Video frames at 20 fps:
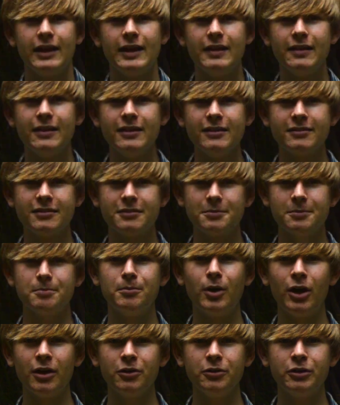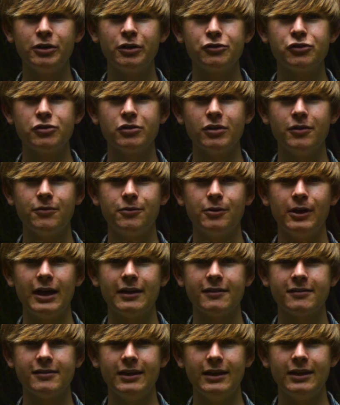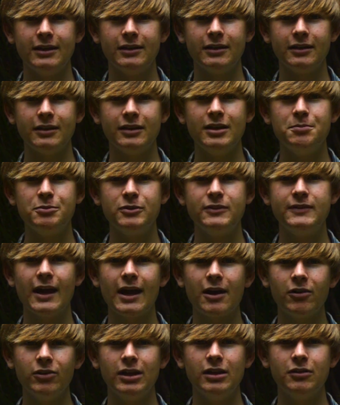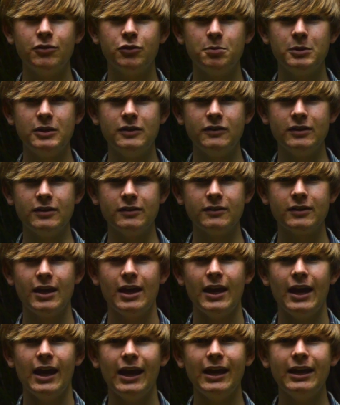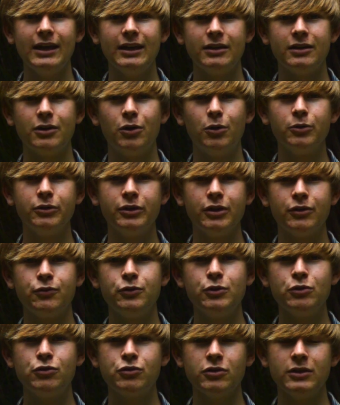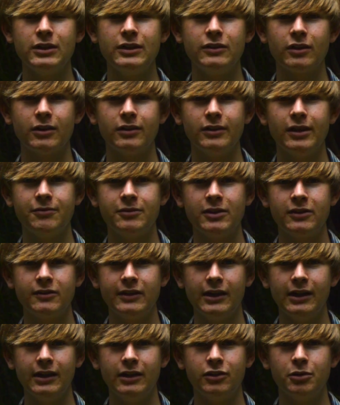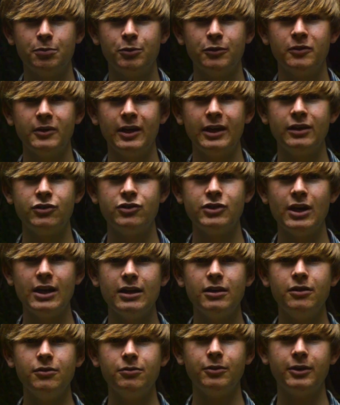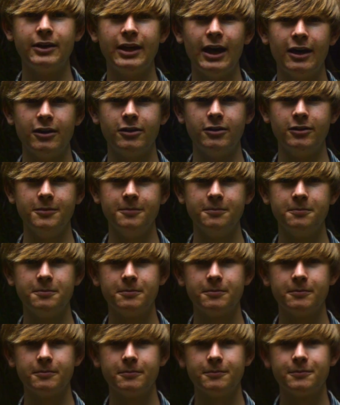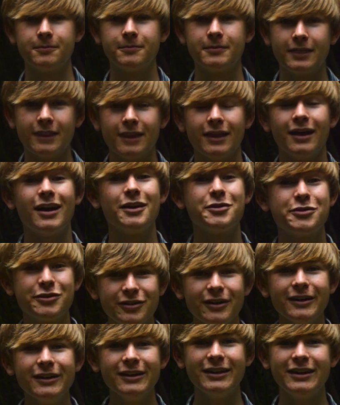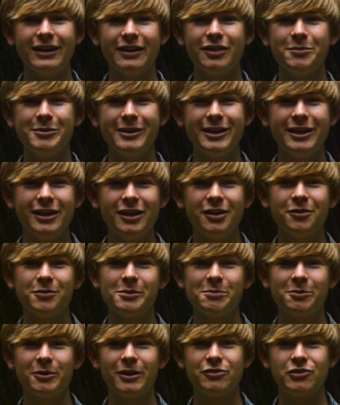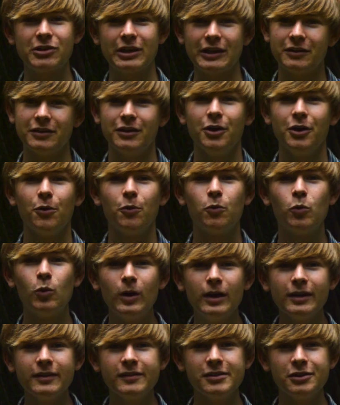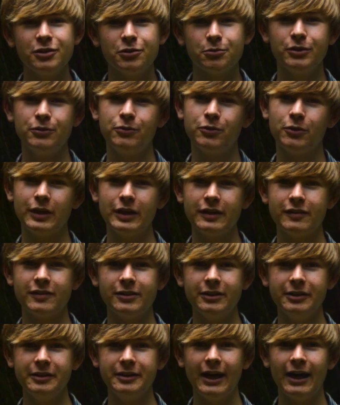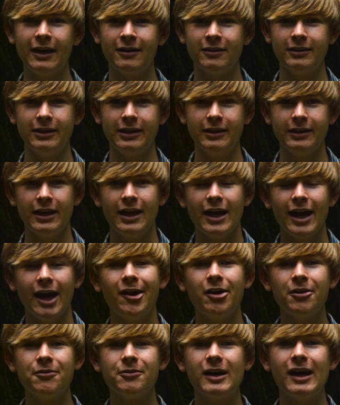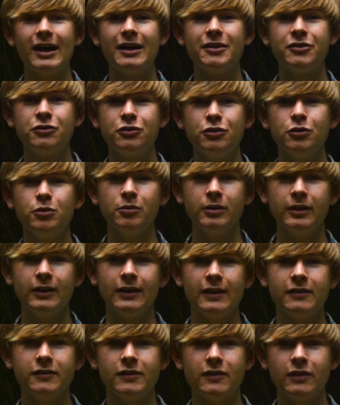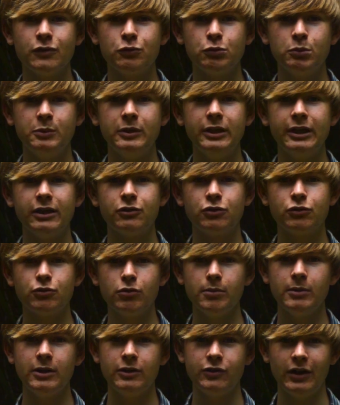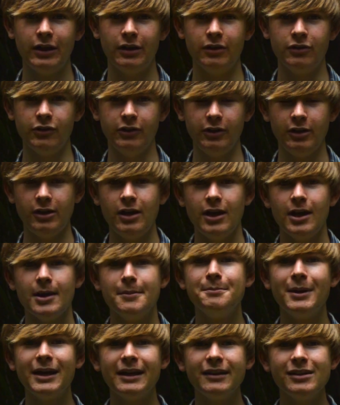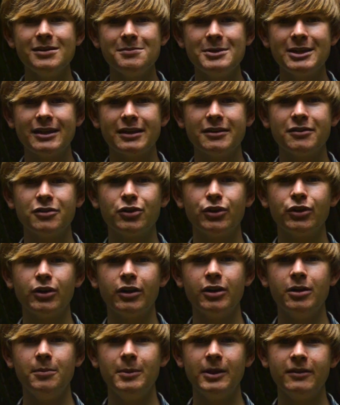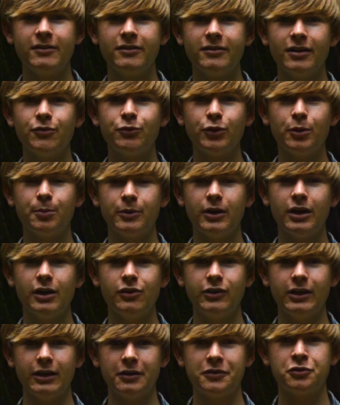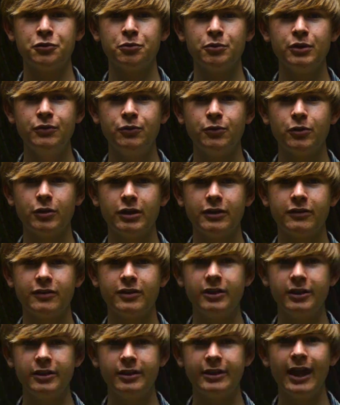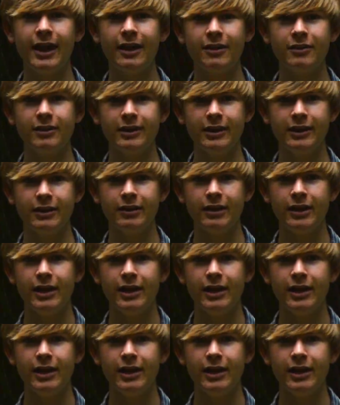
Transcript: This monoculture of grassland keeps down native species, and only a few trees are left to stand to provide shade for cattle. I started at the beginning of my project, wanting to reforest cleared cattle land. However, I soon realized that this would be extremely challenging, mainly because there had already been several projects to reforest cleared cattle land.